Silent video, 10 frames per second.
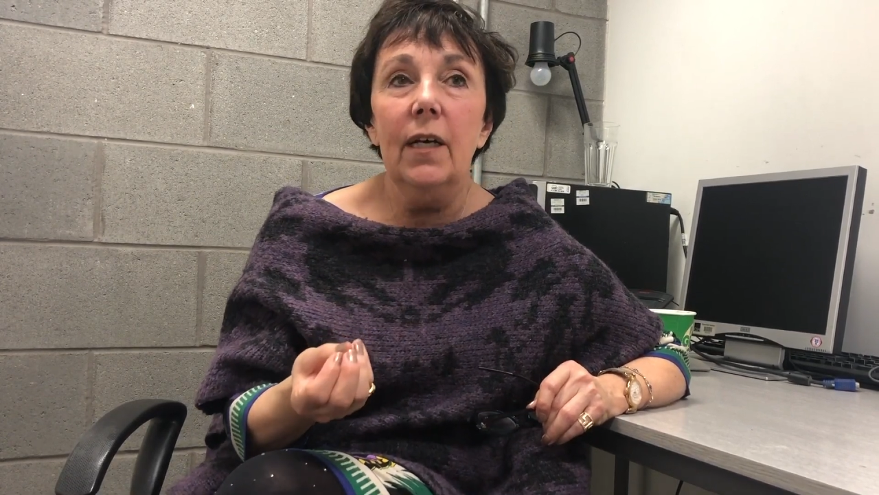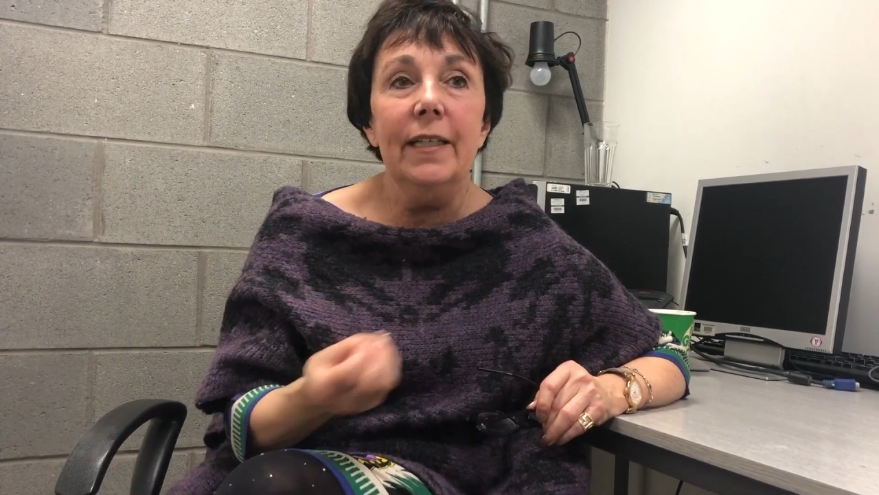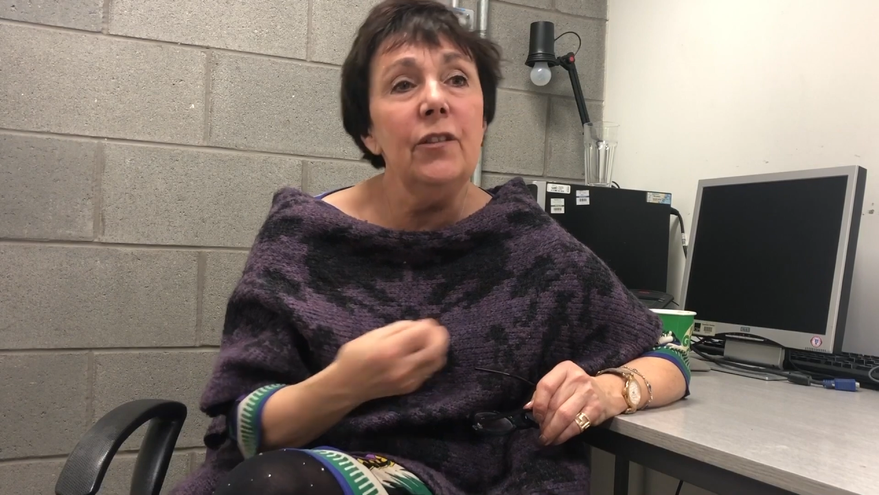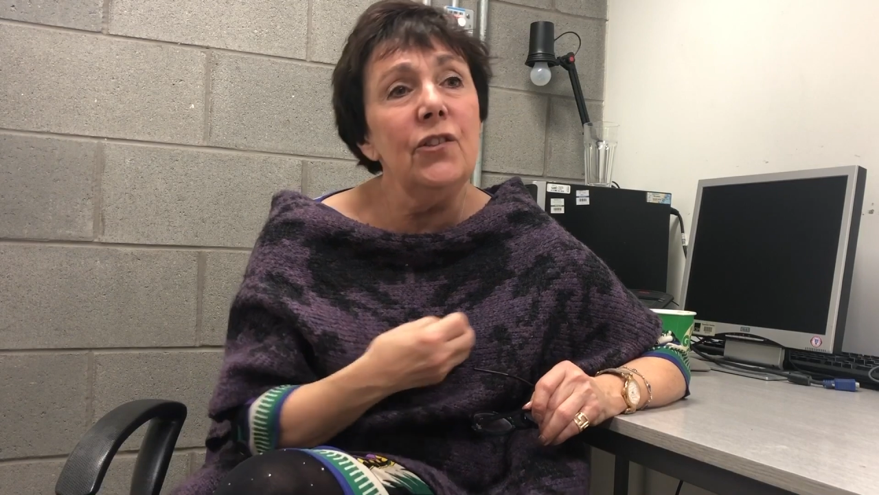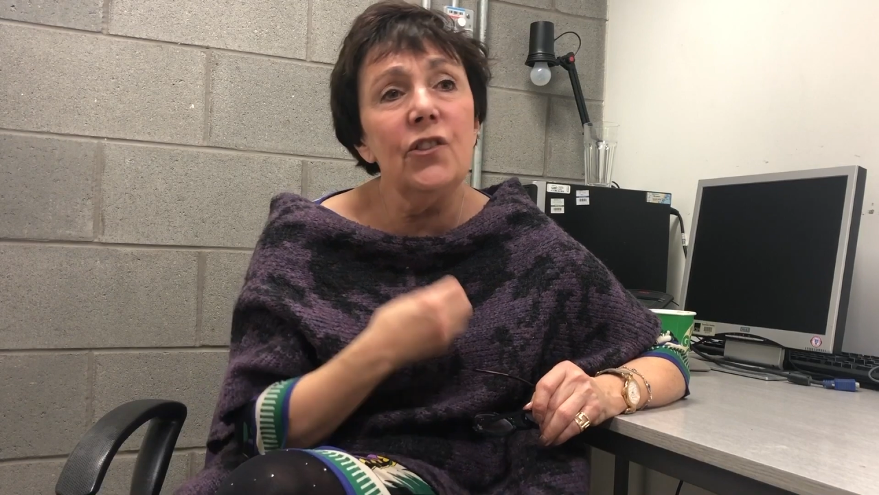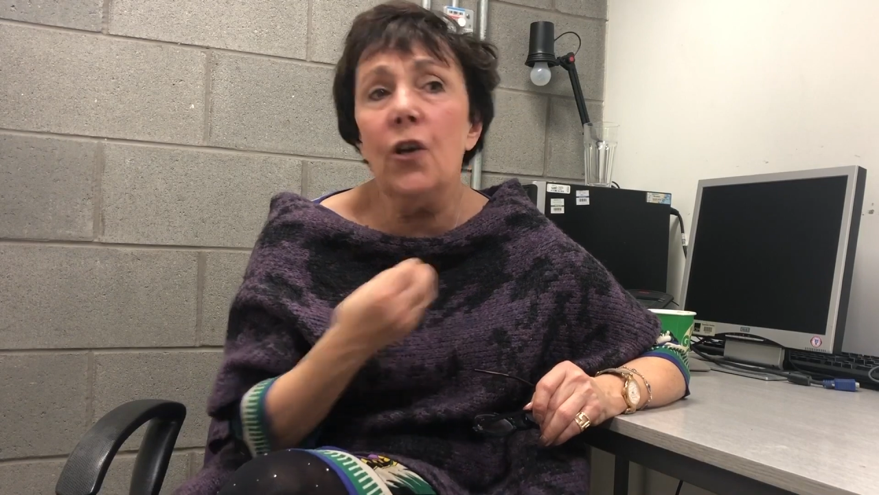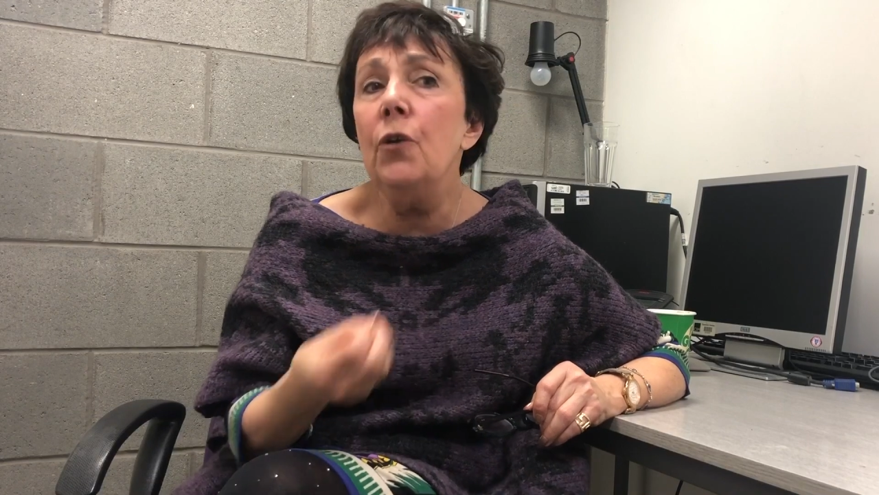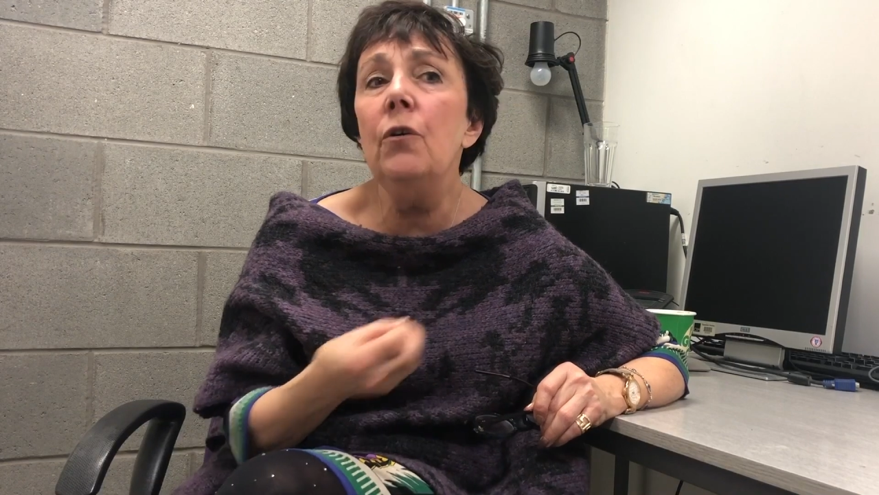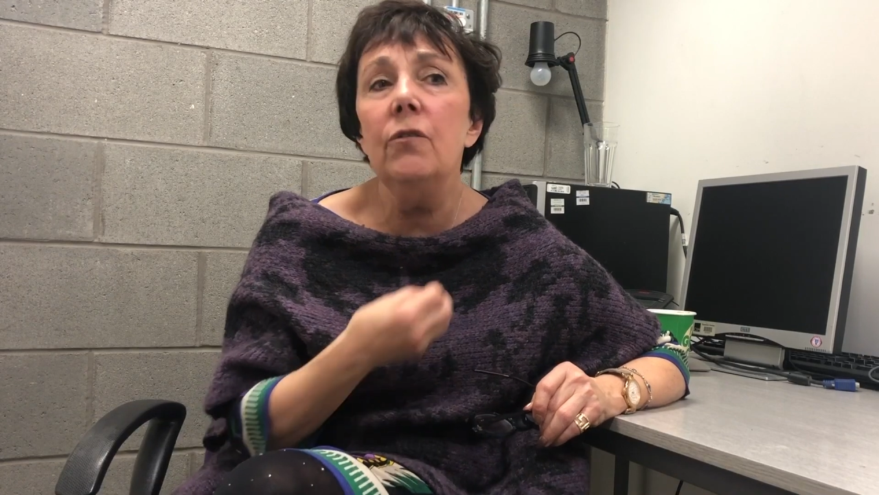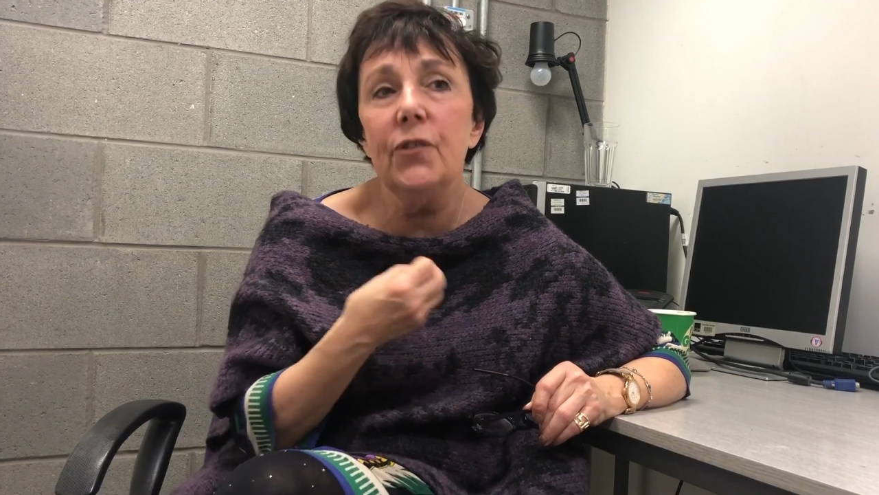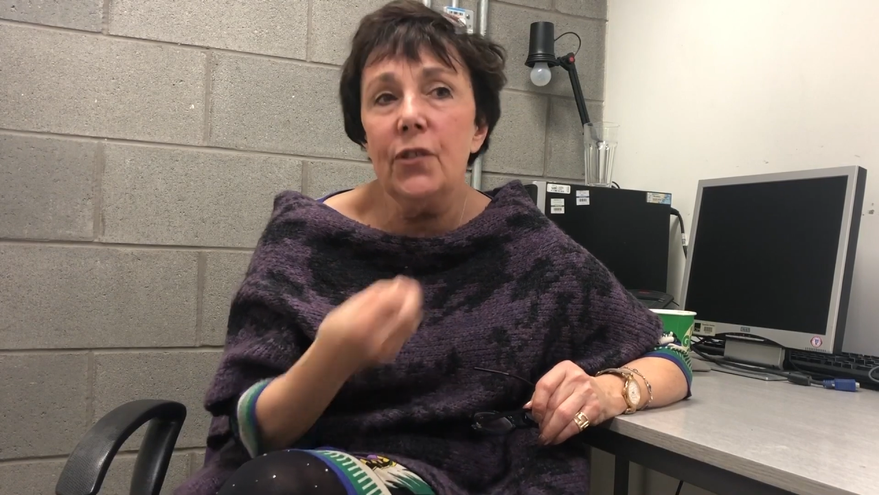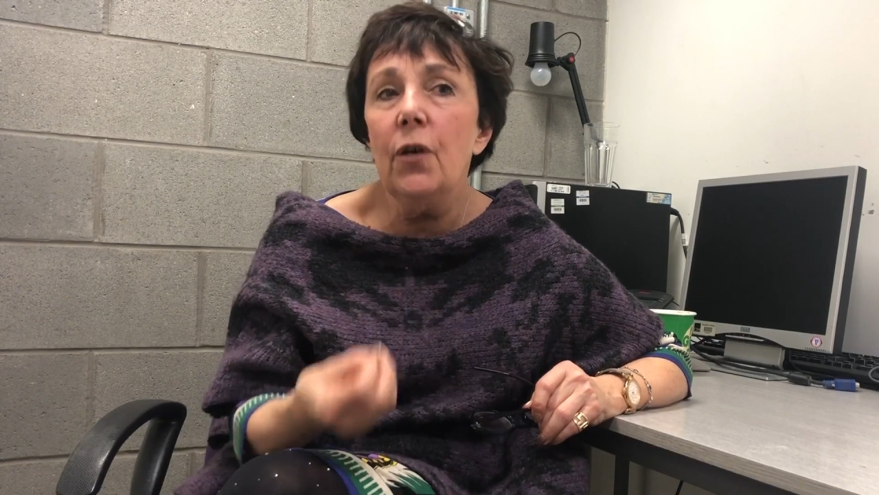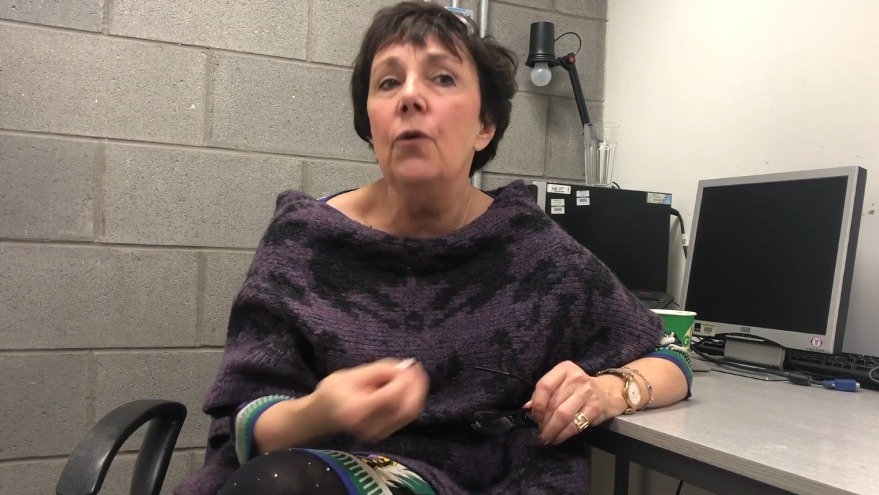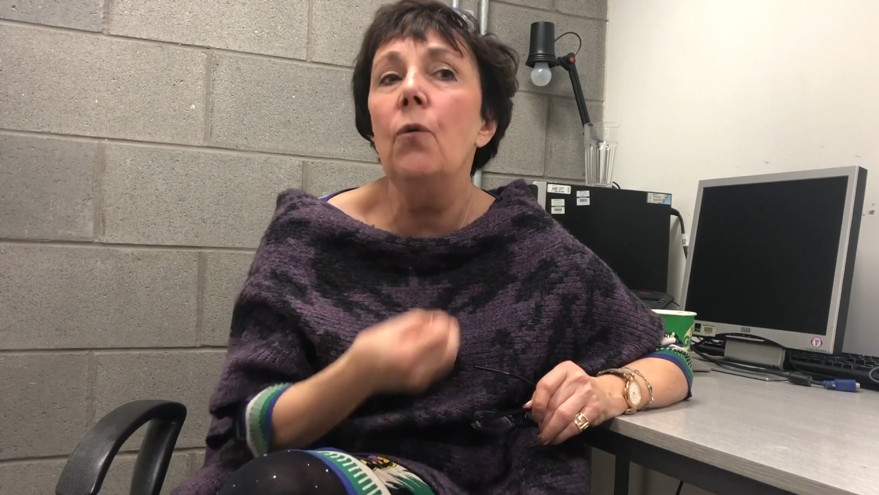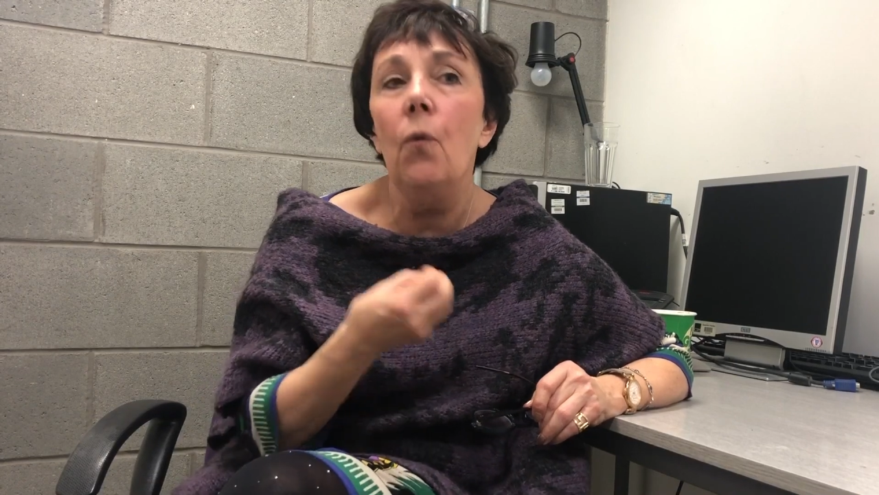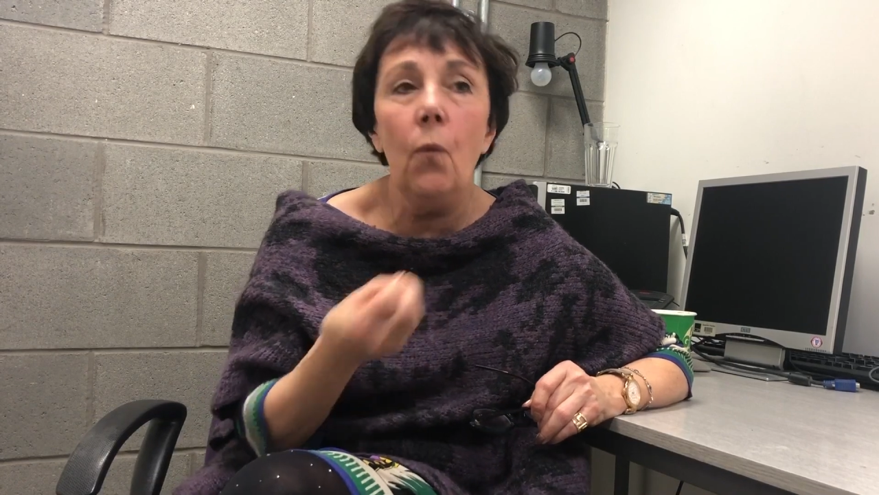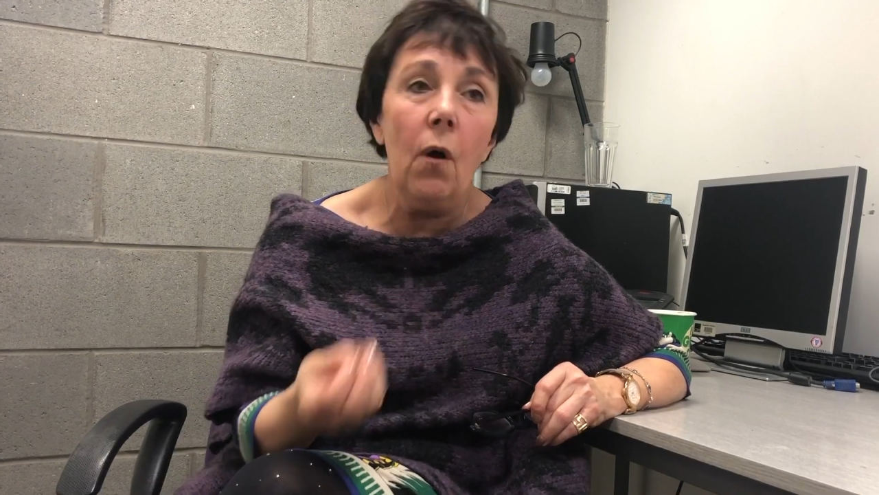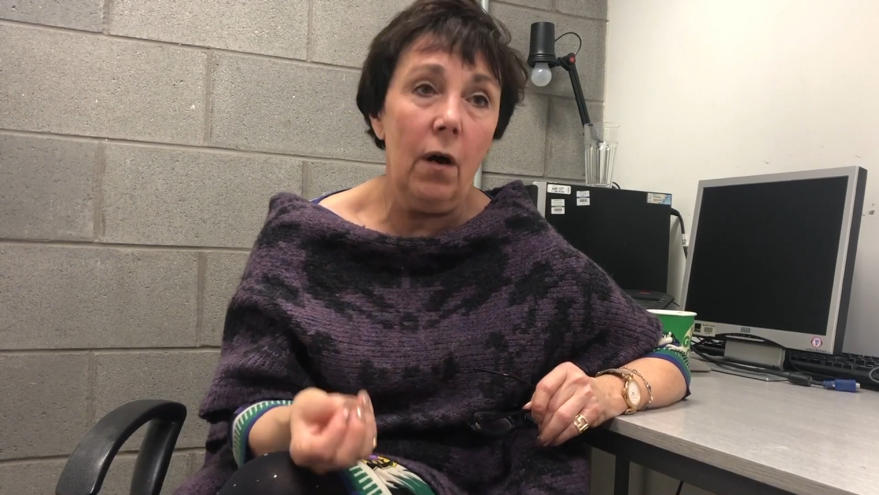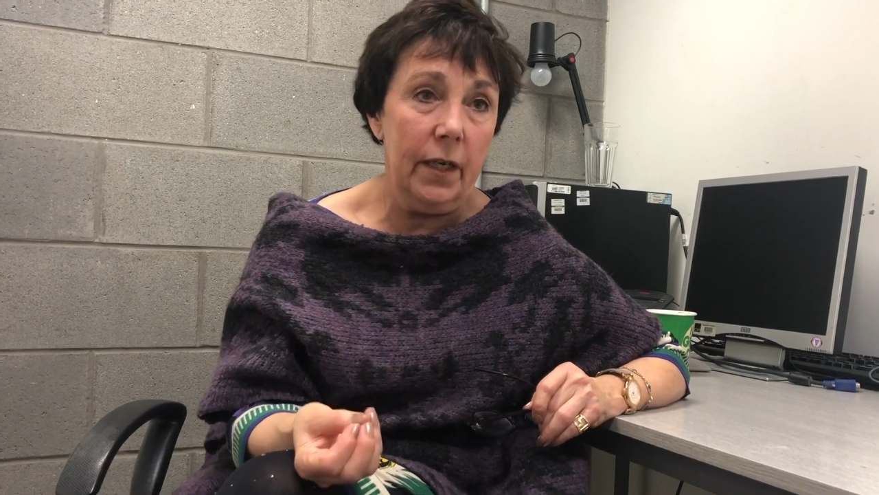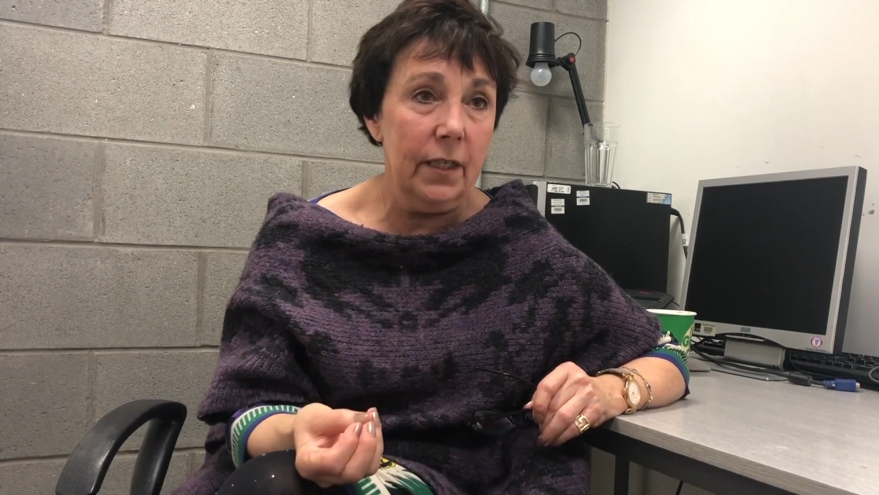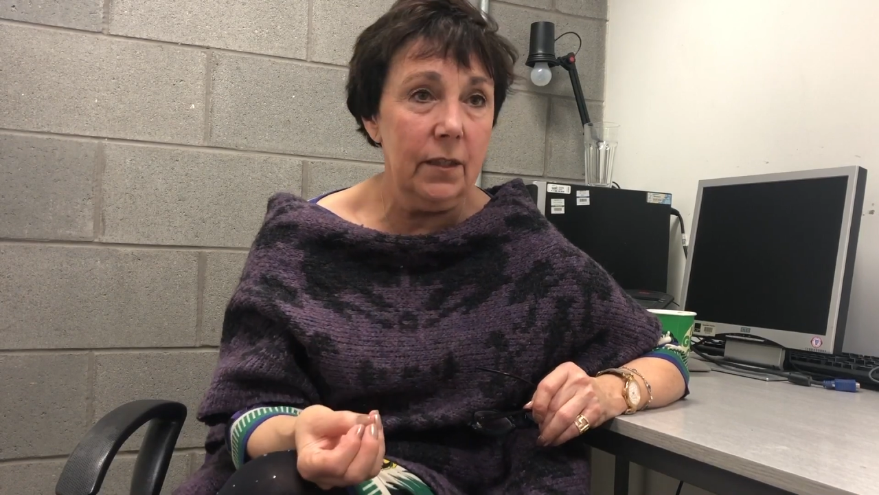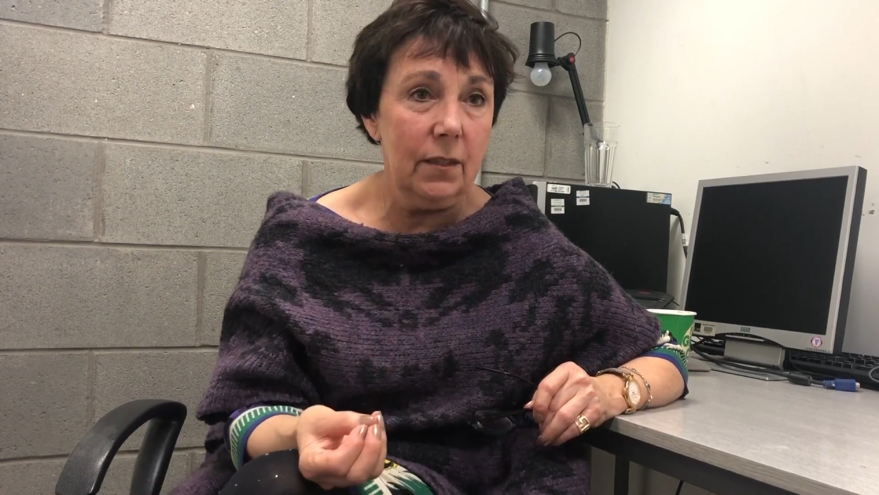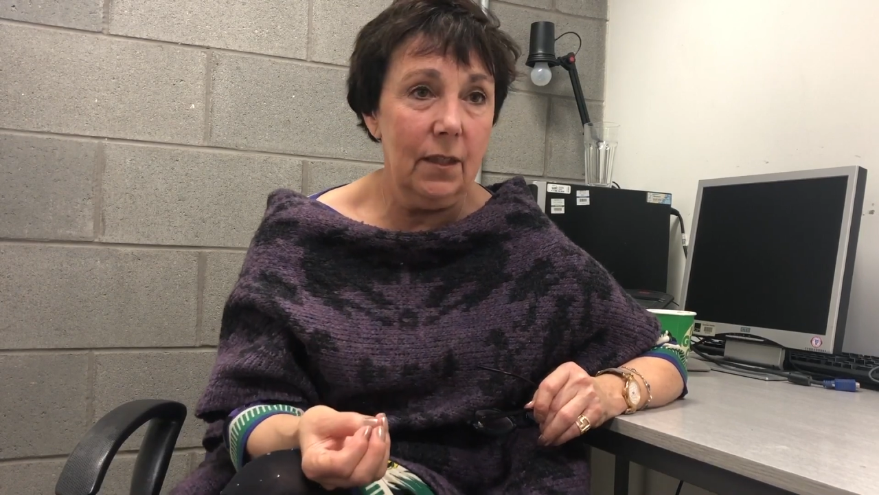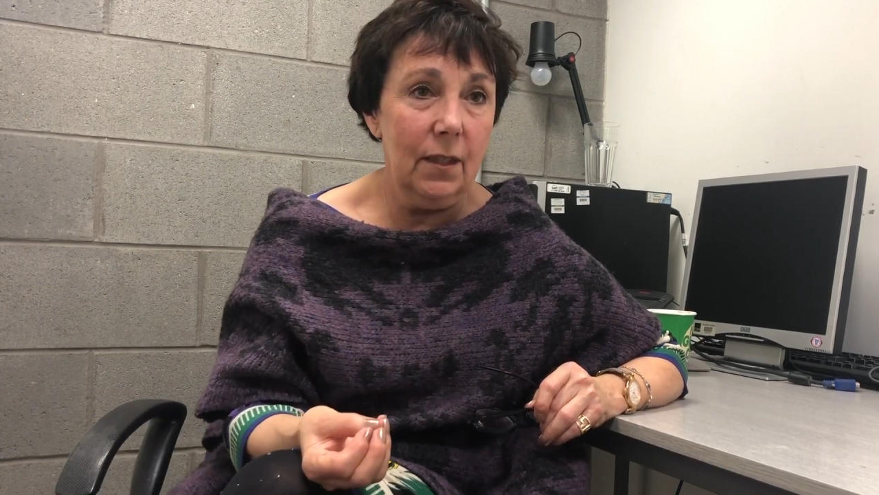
is so wide